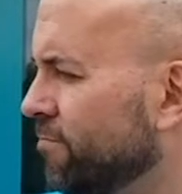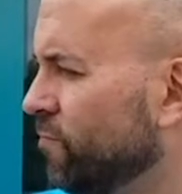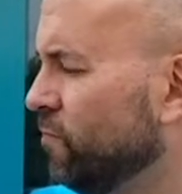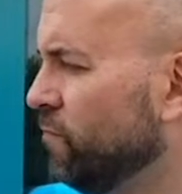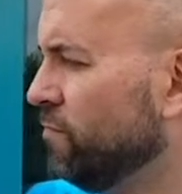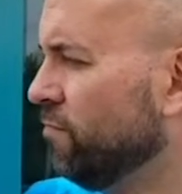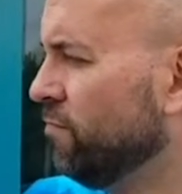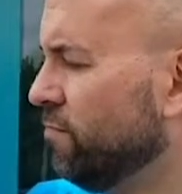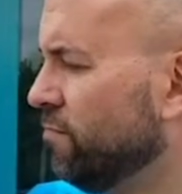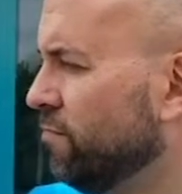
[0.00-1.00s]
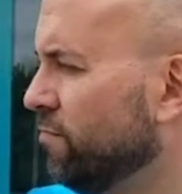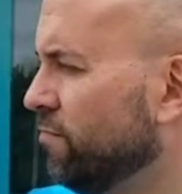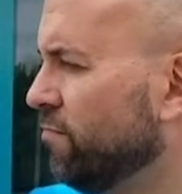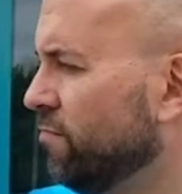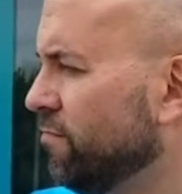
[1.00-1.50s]

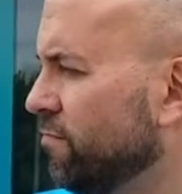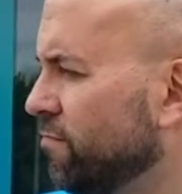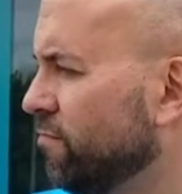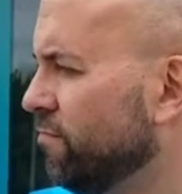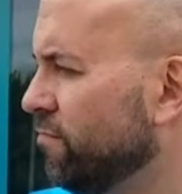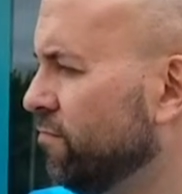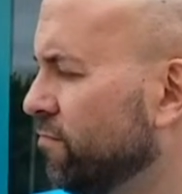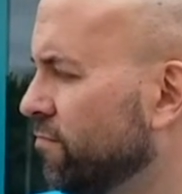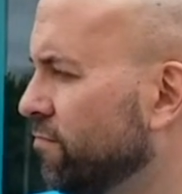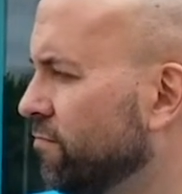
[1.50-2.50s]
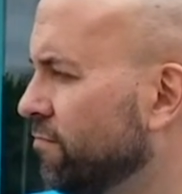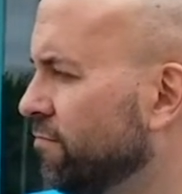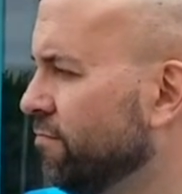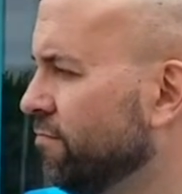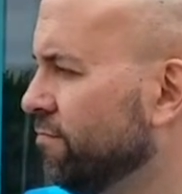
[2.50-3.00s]

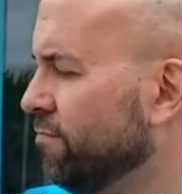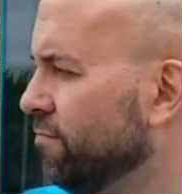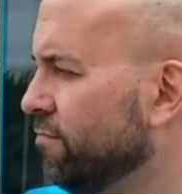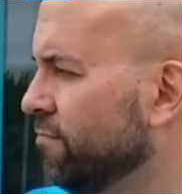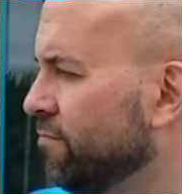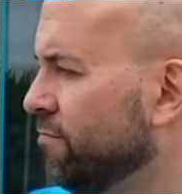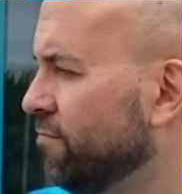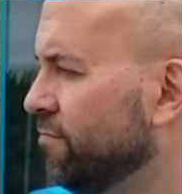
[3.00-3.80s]
(silent)